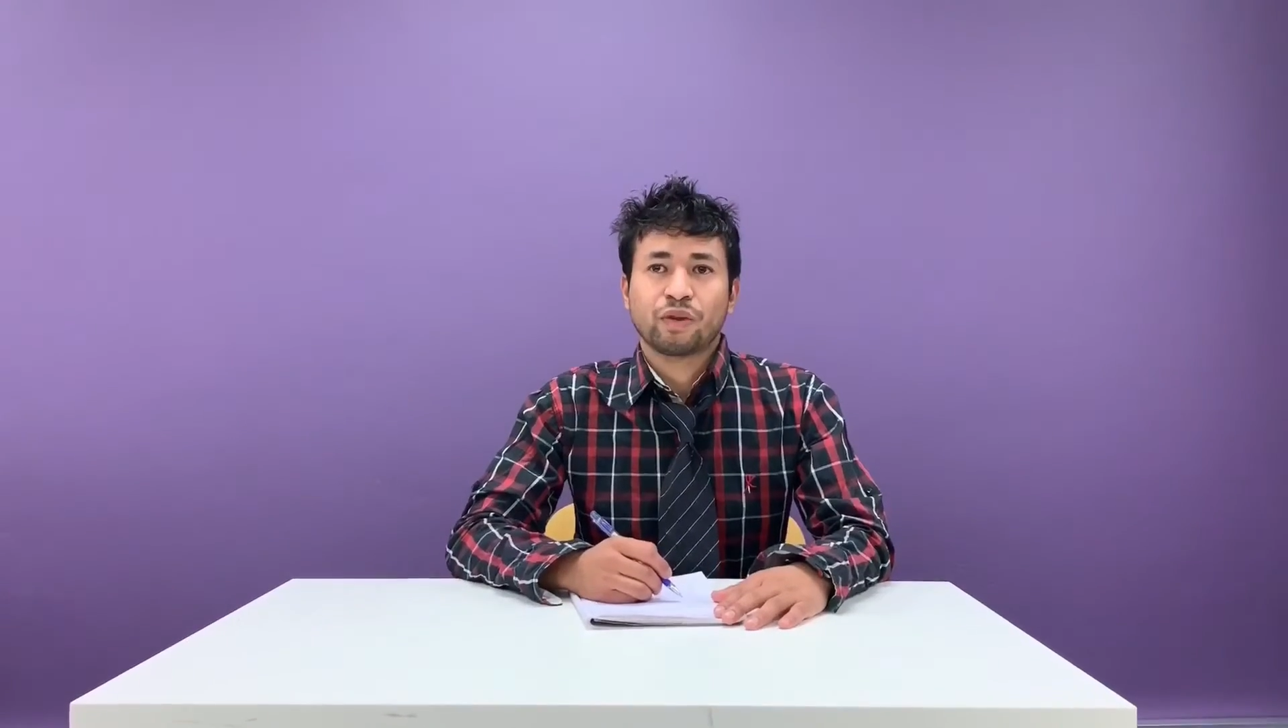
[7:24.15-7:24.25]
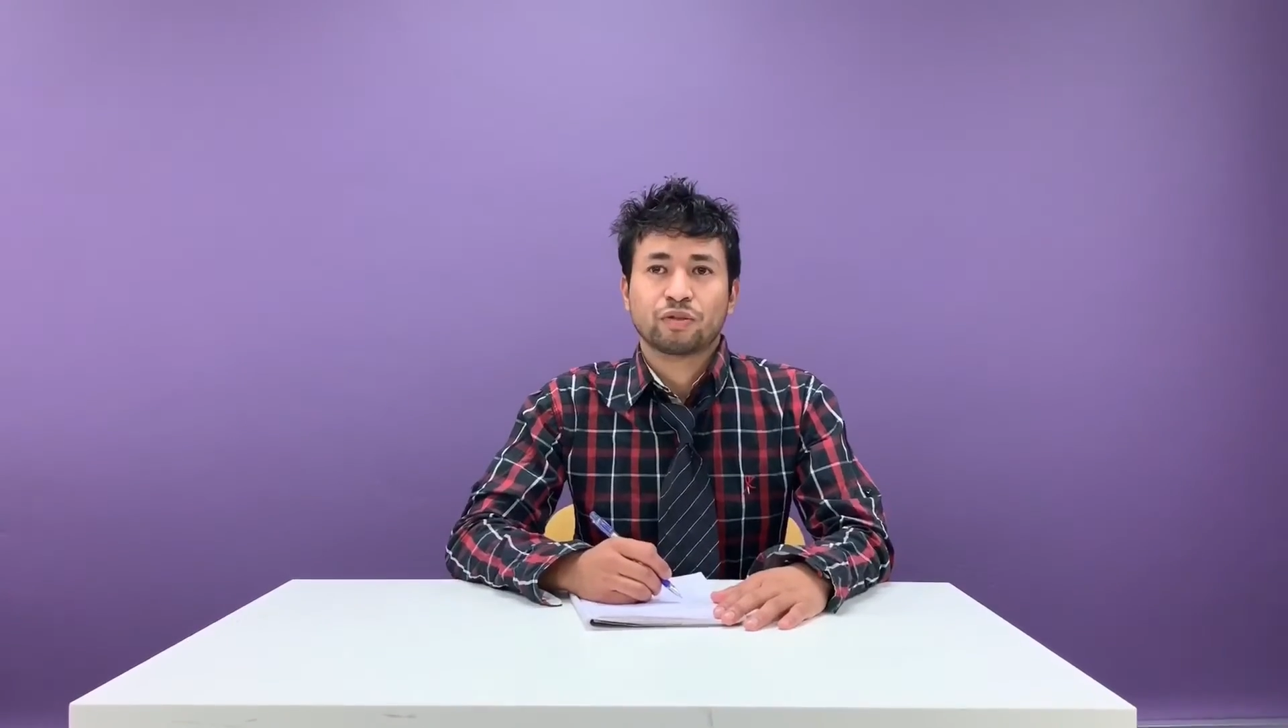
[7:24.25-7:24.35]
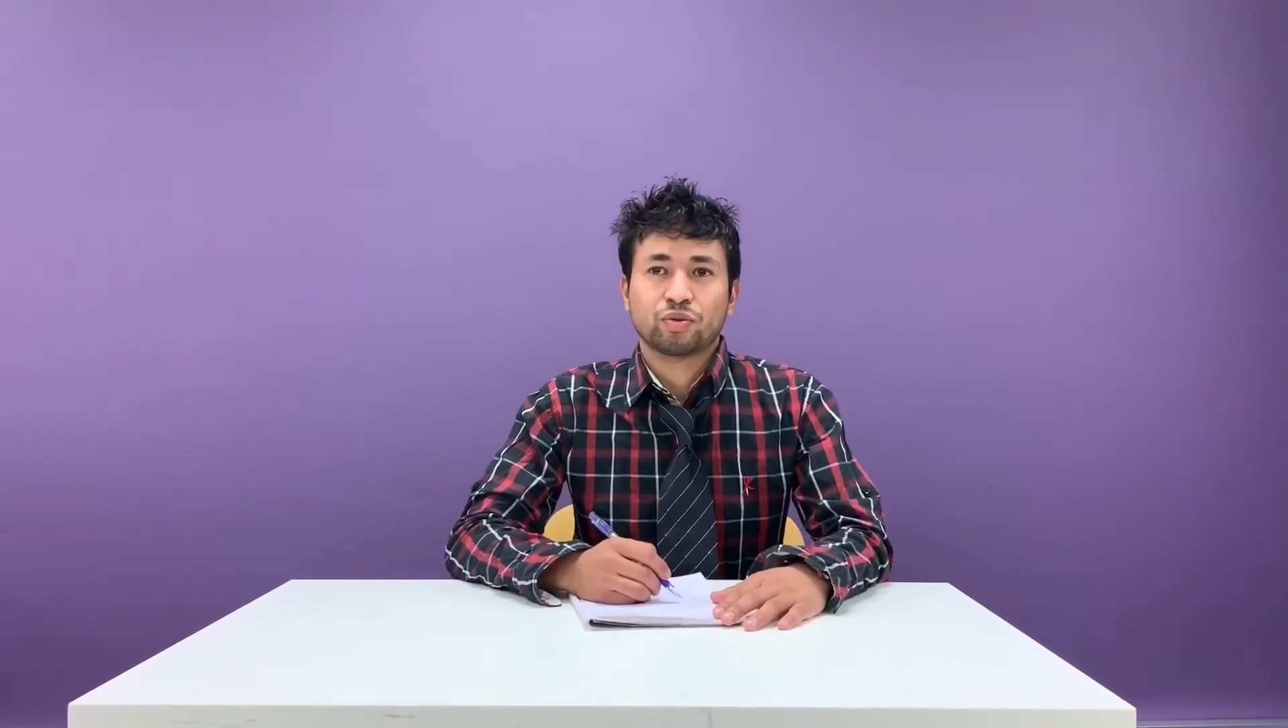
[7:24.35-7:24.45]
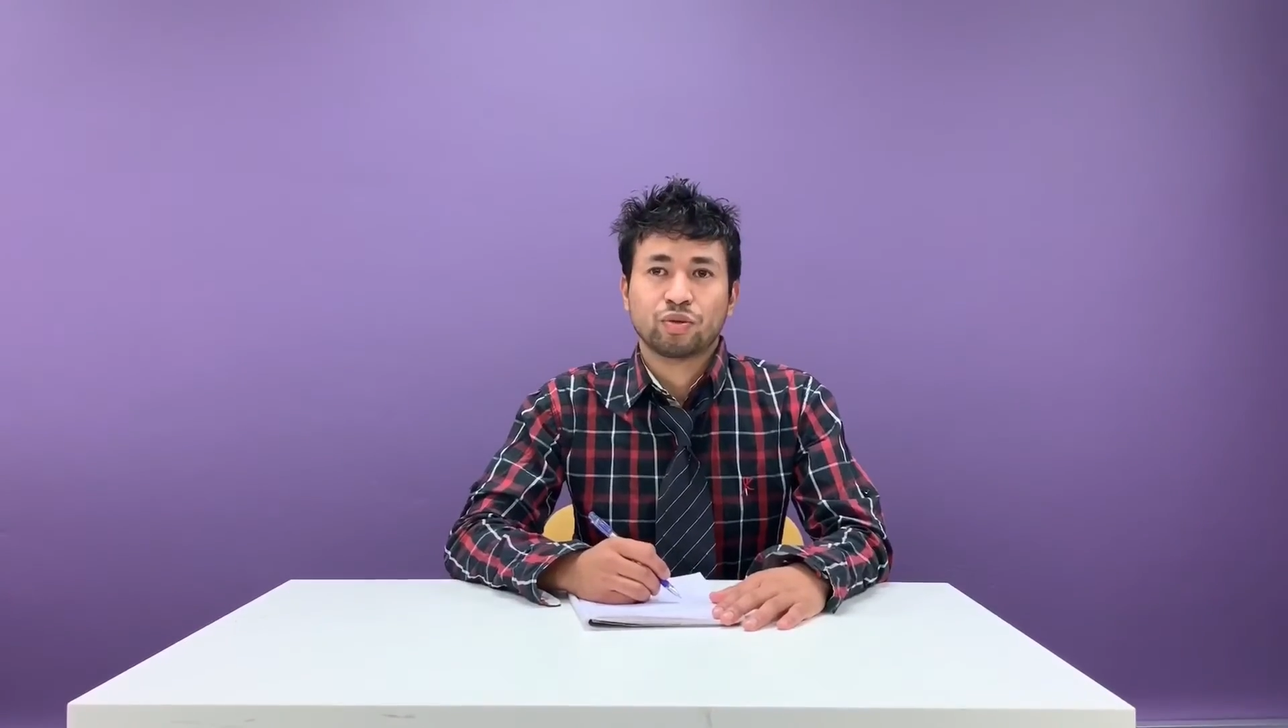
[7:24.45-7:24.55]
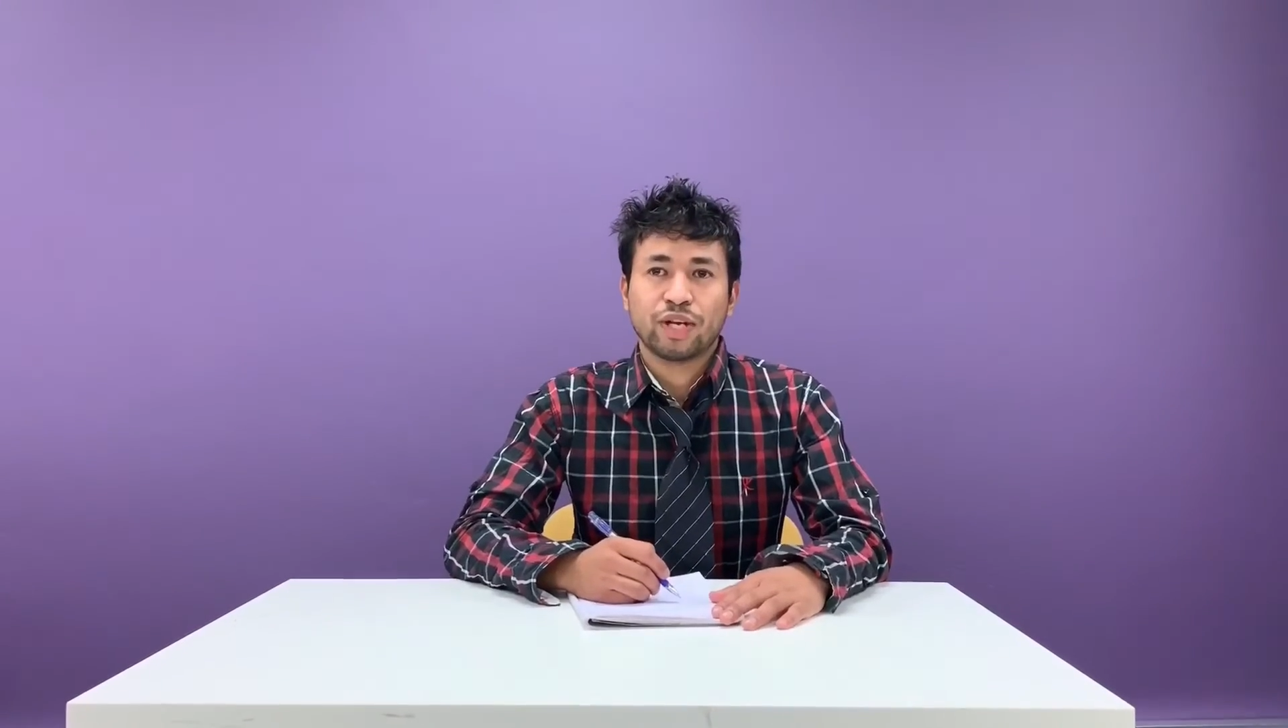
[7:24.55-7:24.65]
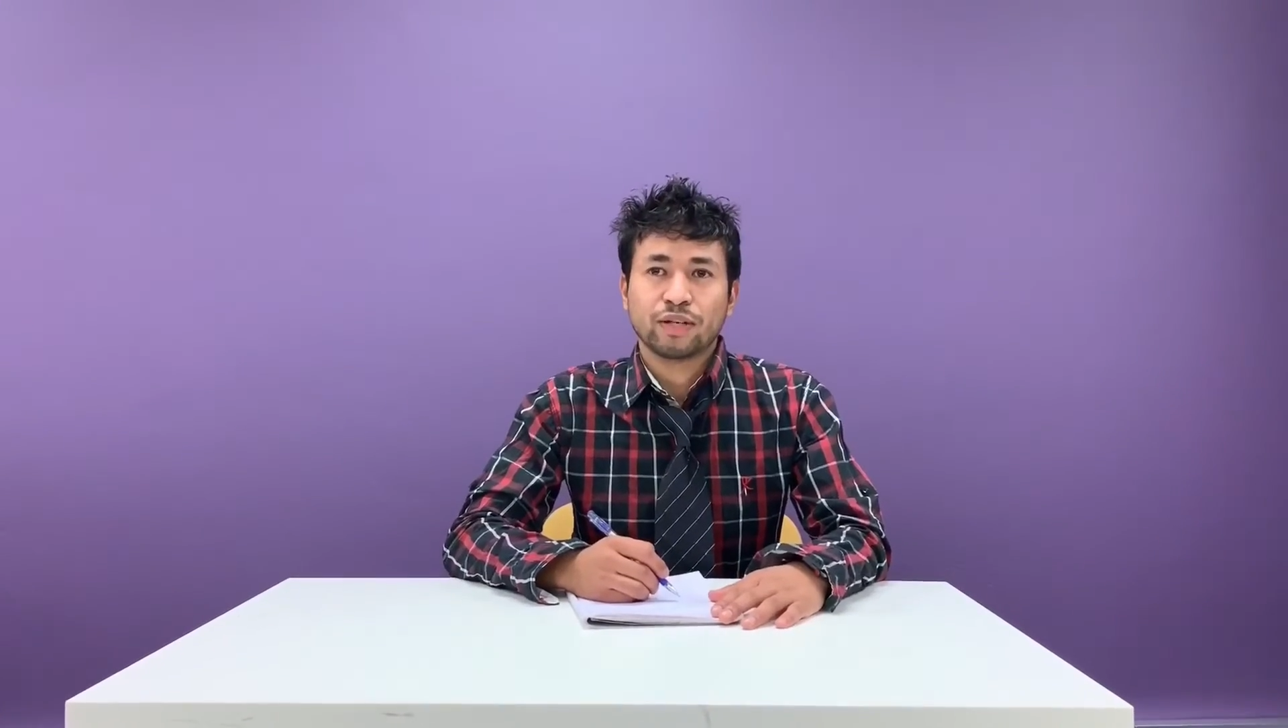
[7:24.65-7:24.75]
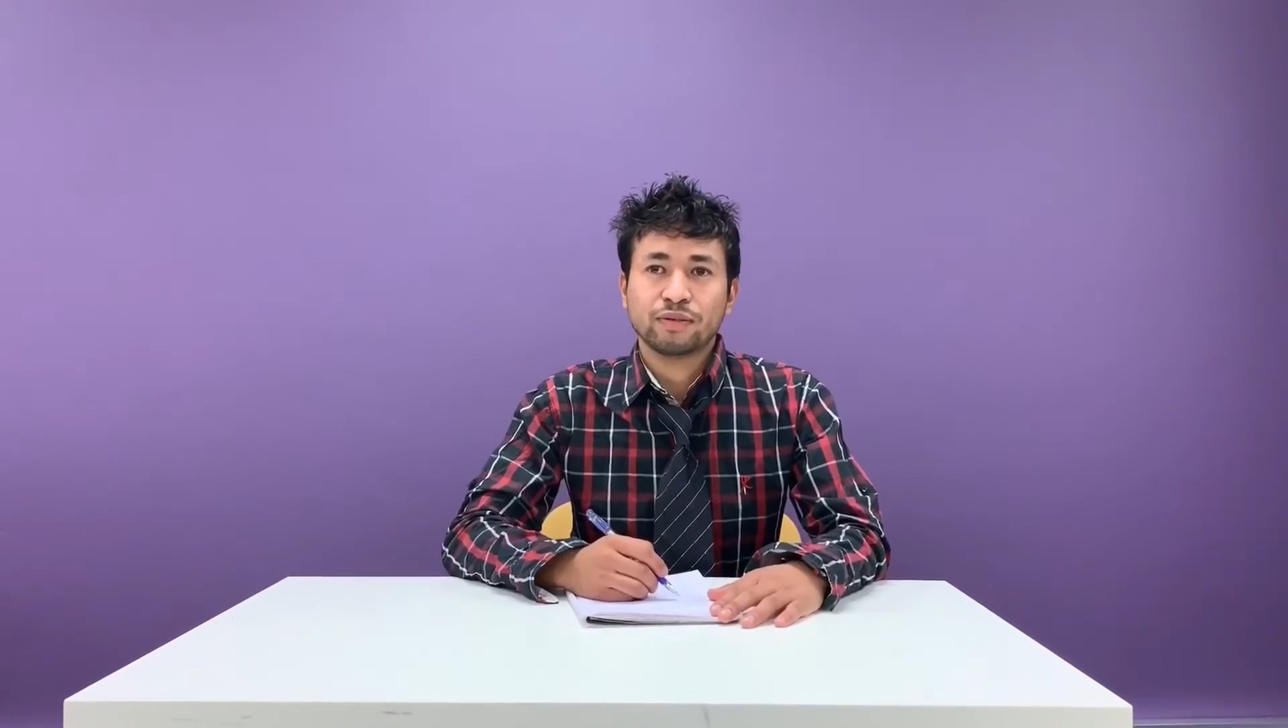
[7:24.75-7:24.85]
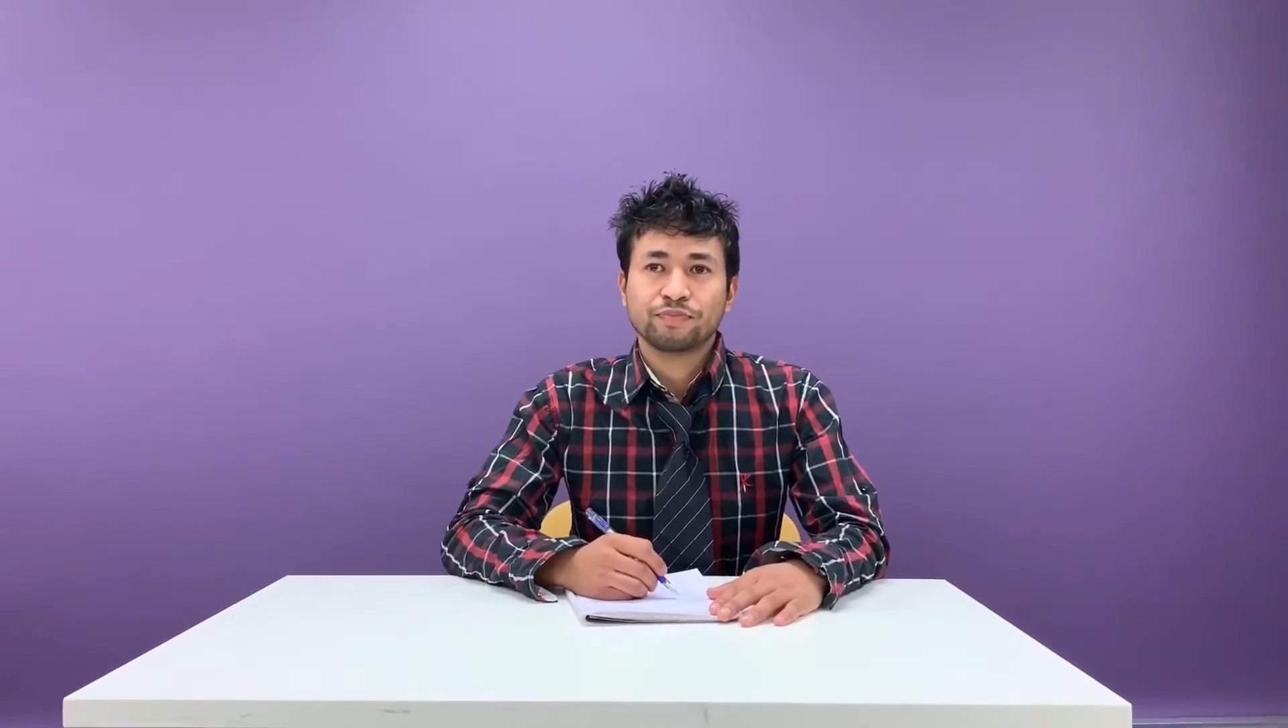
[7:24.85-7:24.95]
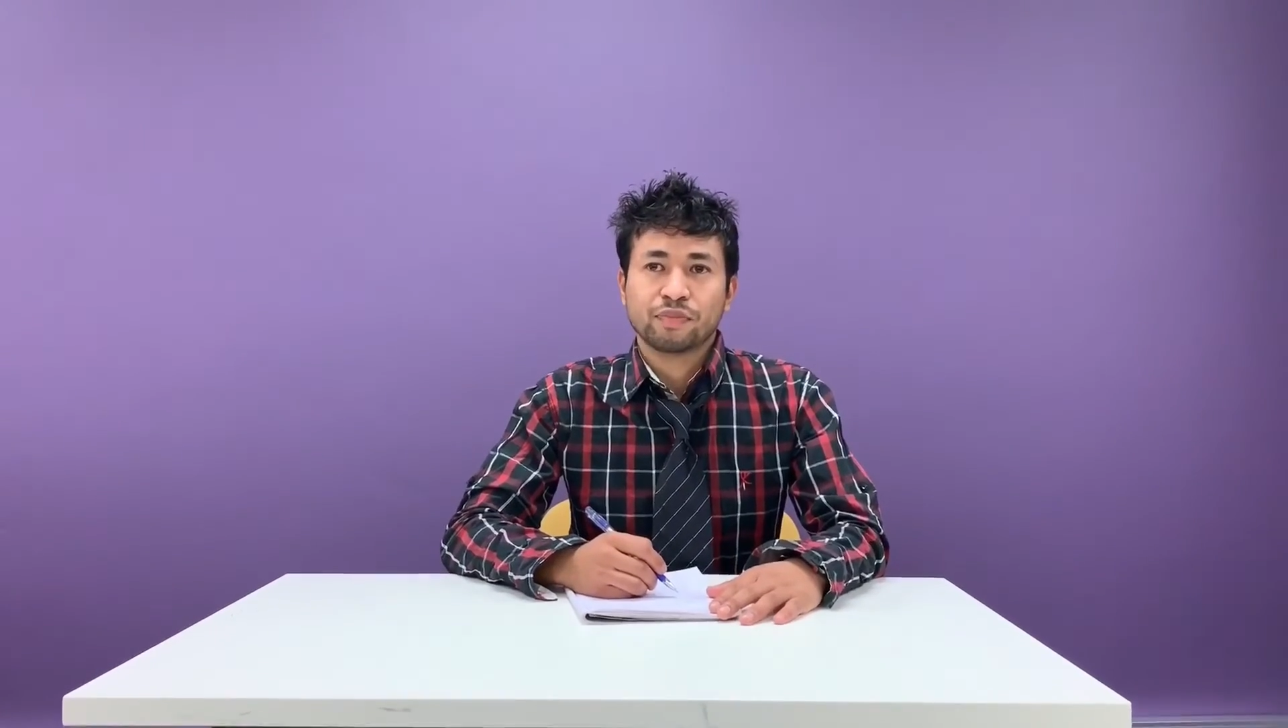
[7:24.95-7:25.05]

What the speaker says: so that